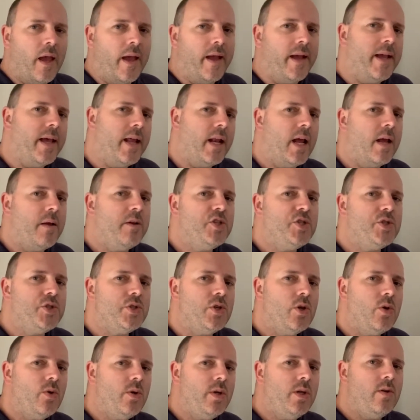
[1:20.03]
And can I
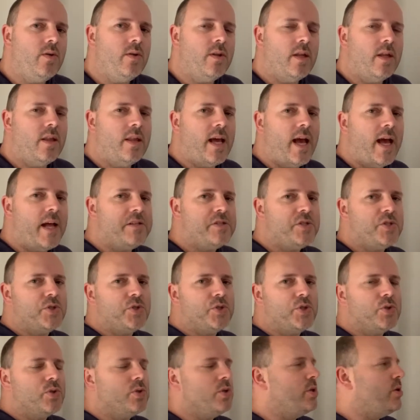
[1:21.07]
show you that that's
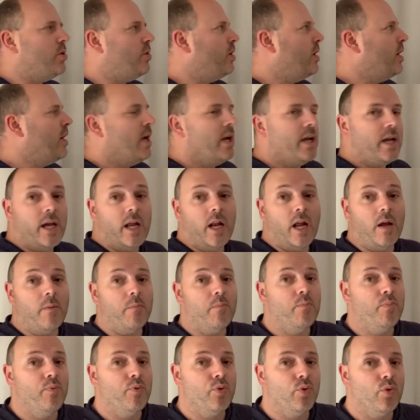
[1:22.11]
true? Can I
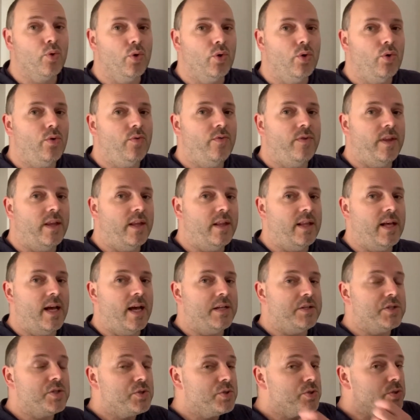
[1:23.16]
prove that
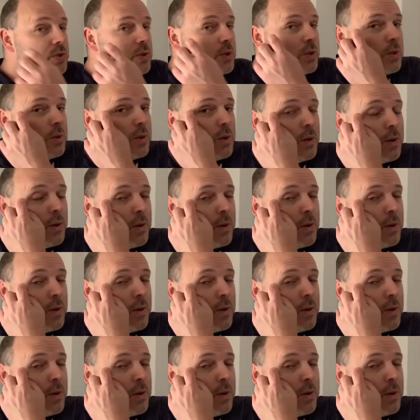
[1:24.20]
that's true?